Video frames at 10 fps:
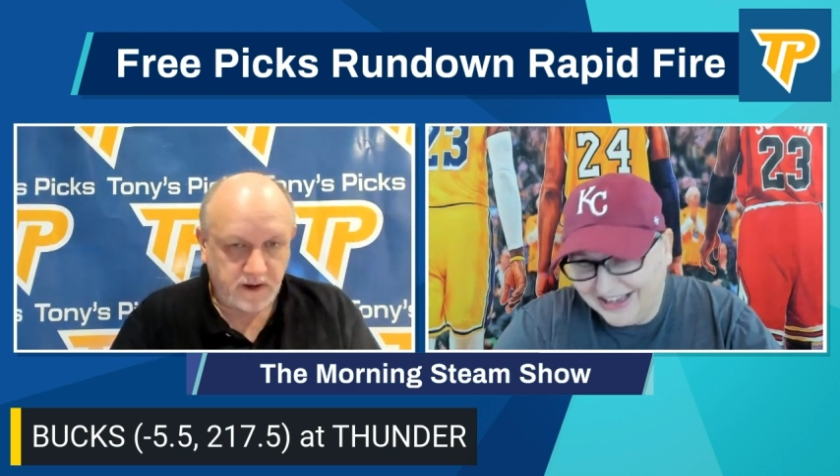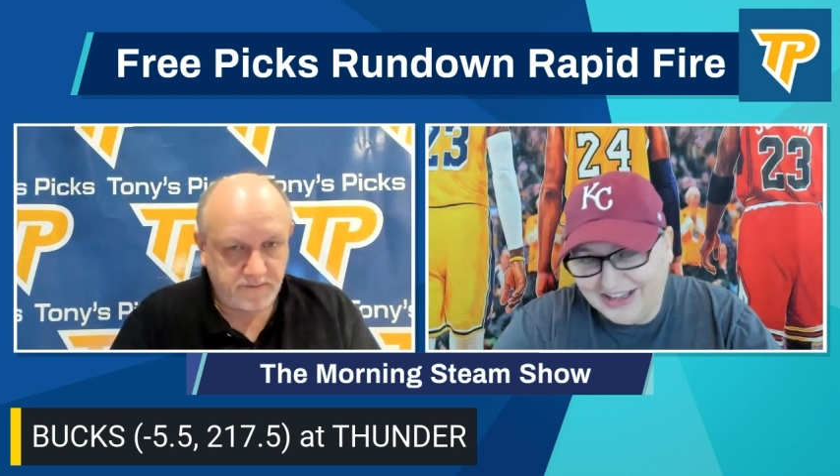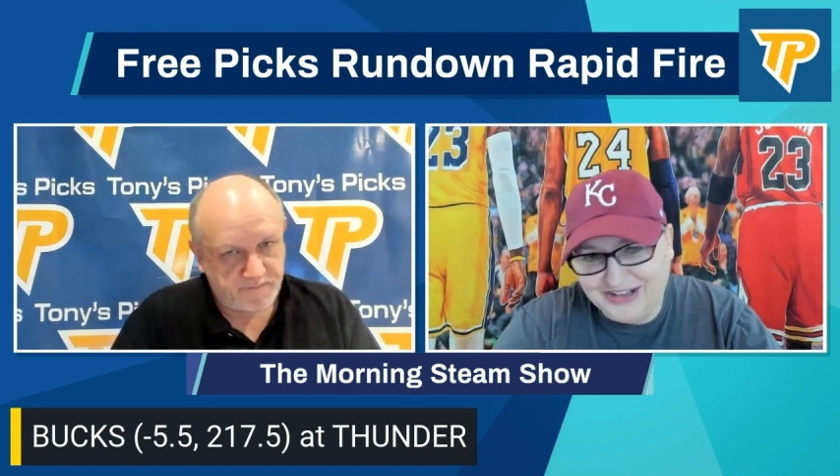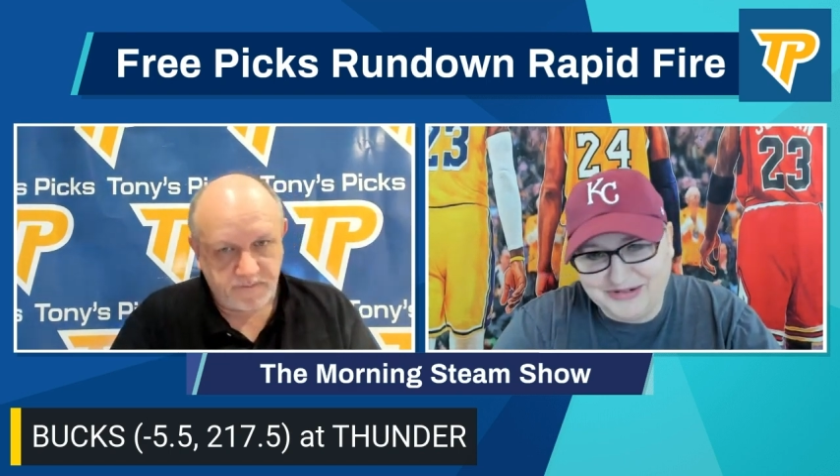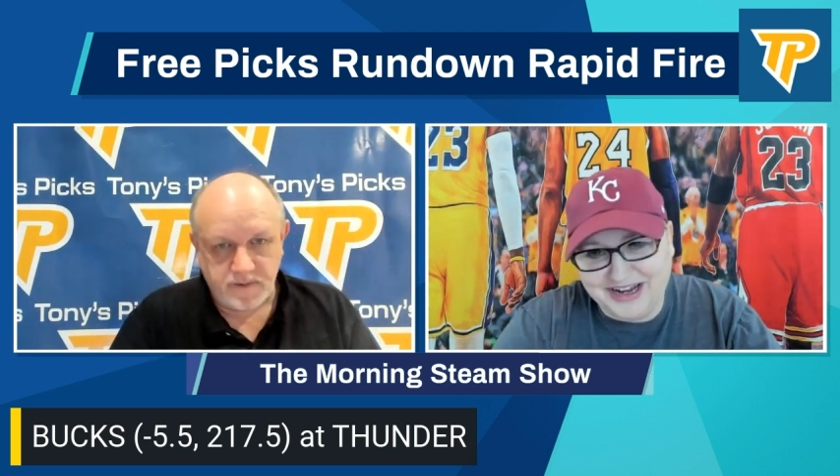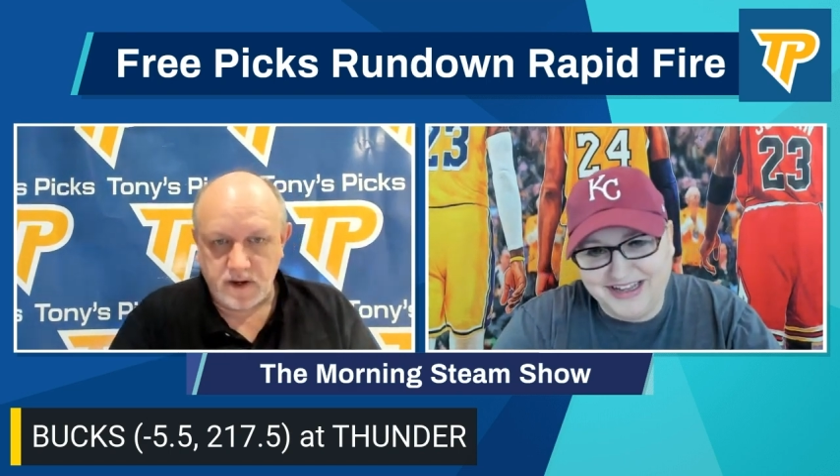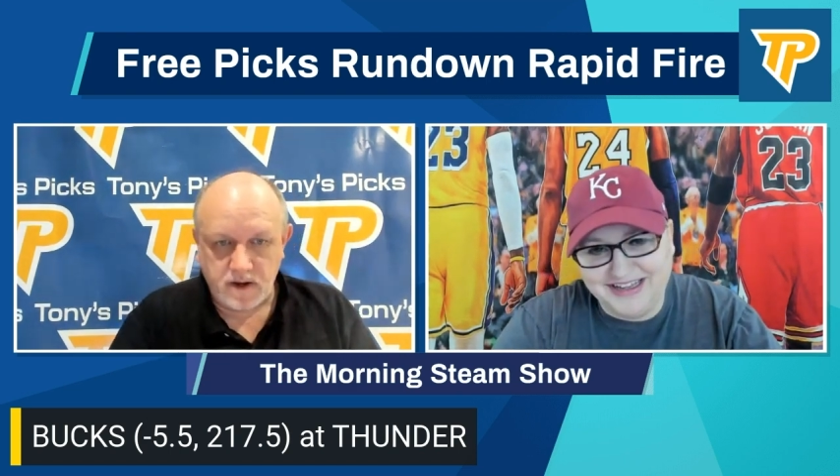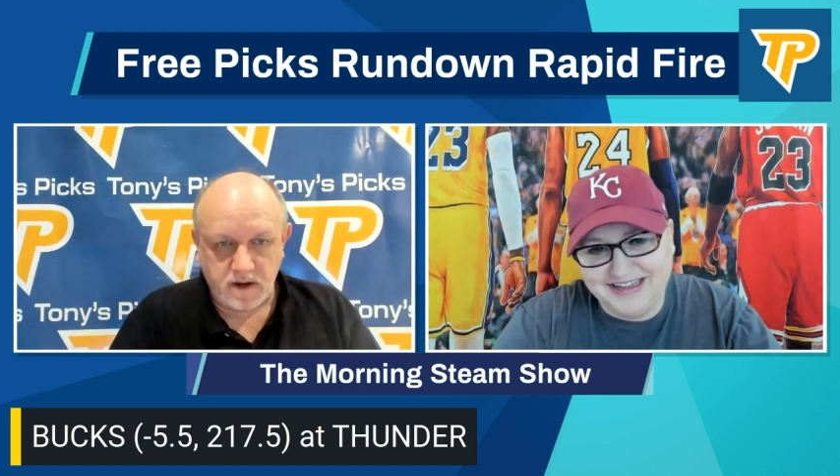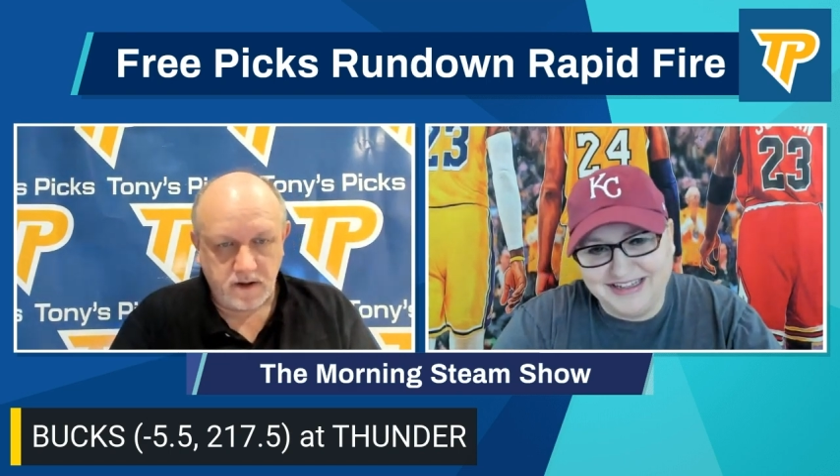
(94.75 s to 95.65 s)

right.